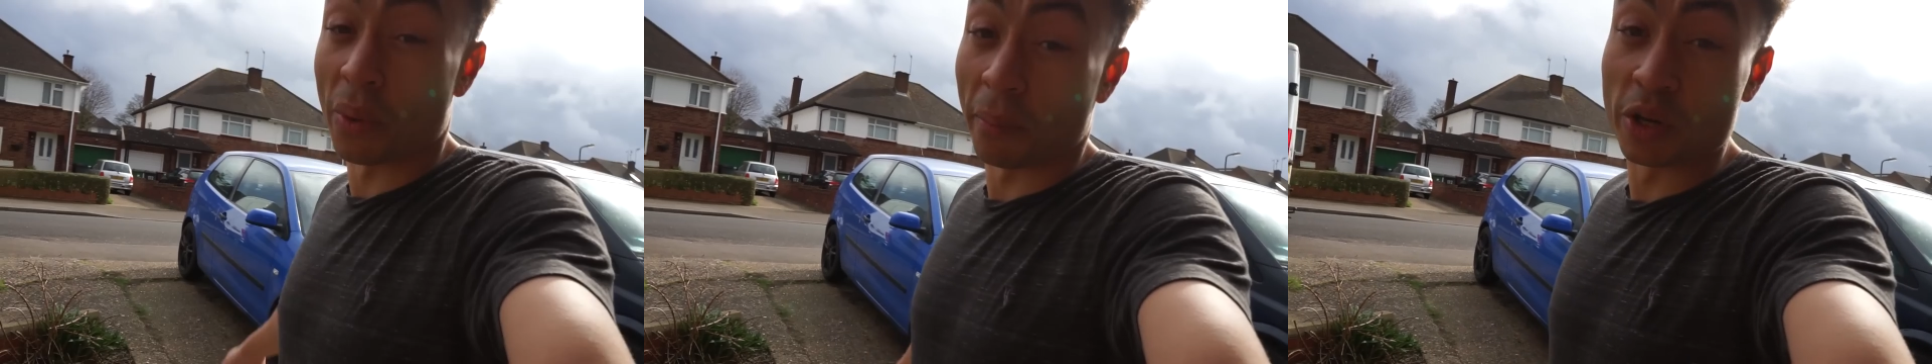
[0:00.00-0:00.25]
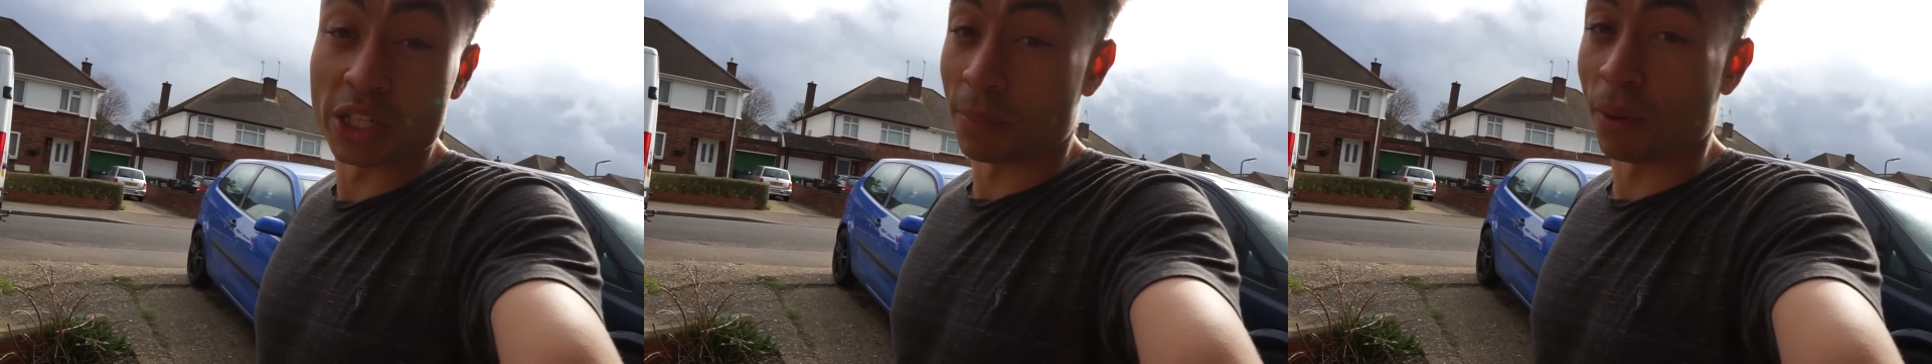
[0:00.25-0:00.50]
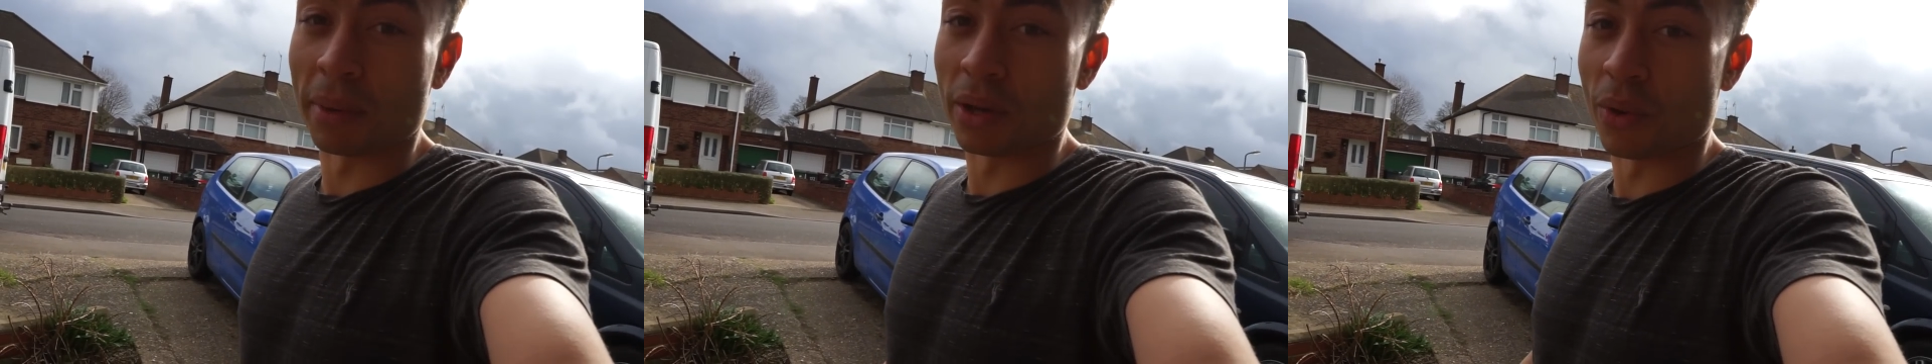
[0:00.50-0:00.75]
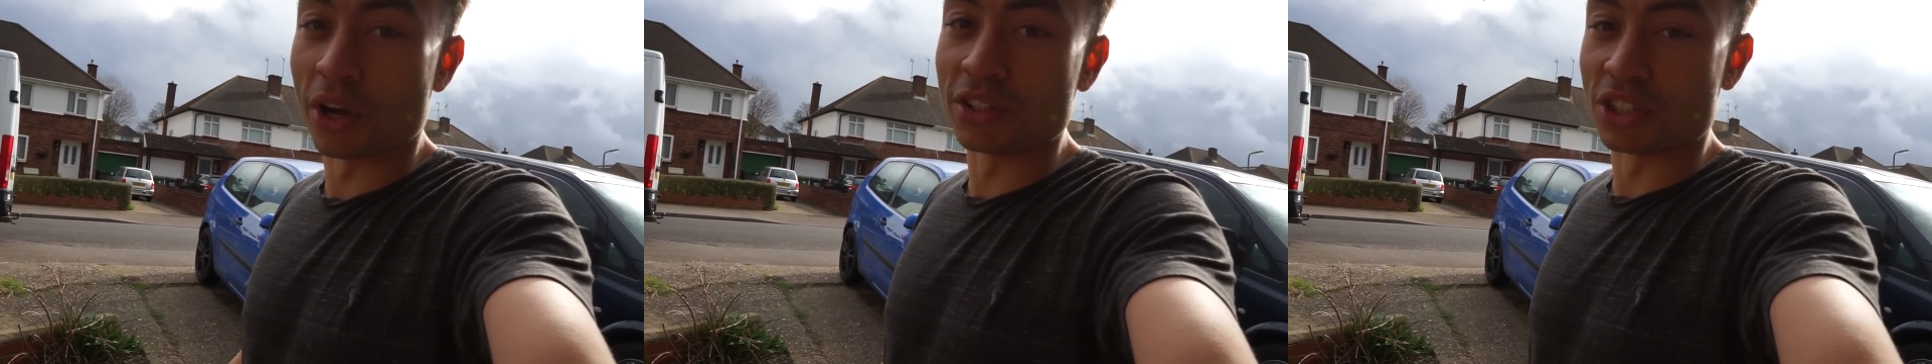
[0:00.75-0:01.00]
wing mirrors, I probably
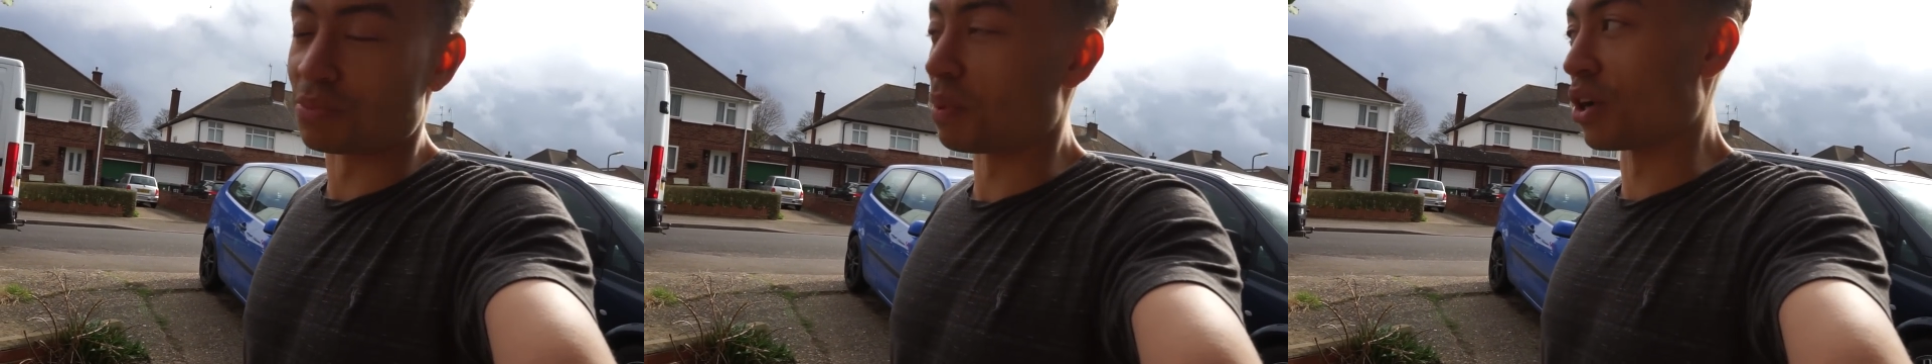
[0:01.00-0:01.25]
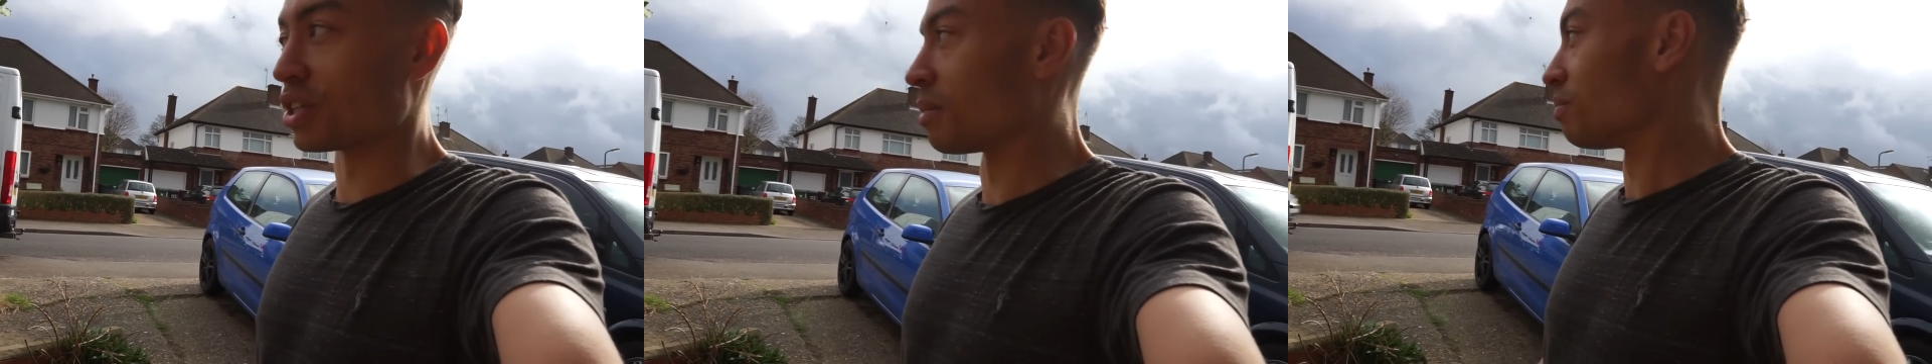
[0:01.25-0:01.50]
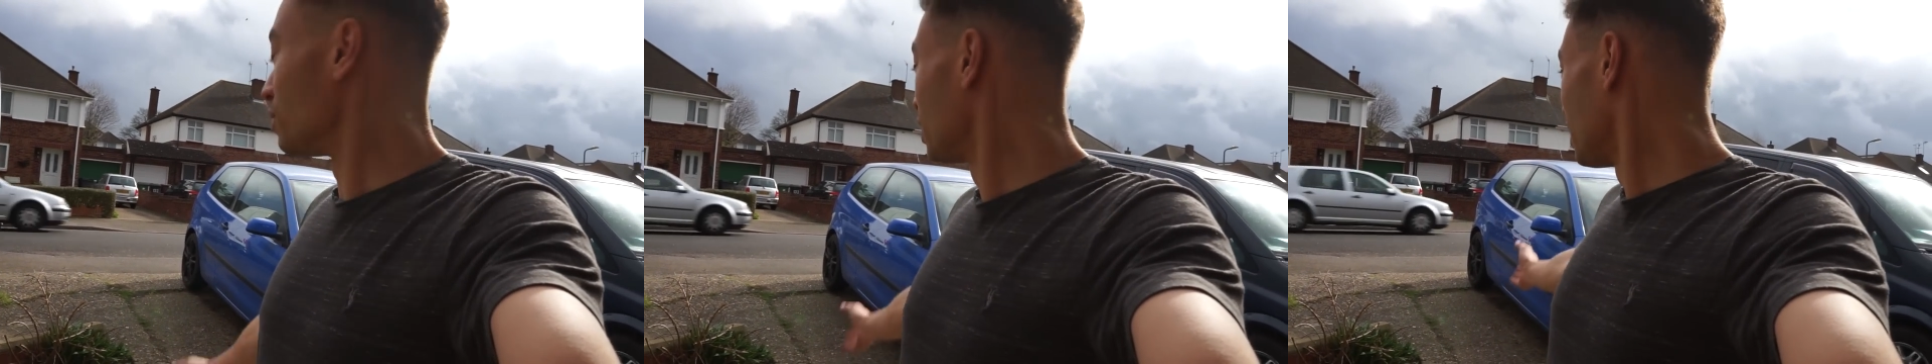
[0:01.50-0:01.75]
won't, just because I'm